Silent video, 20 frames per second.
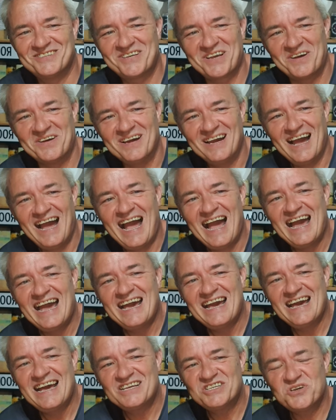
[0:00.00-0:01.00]
so
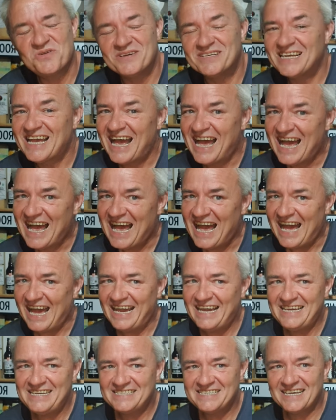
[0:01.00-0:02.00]
so it's
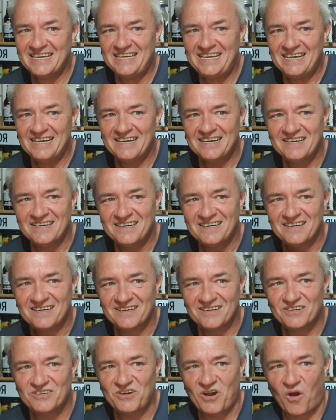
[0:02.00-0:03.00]
hazy
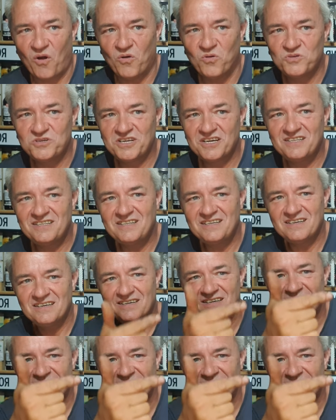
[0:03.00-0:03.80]
golden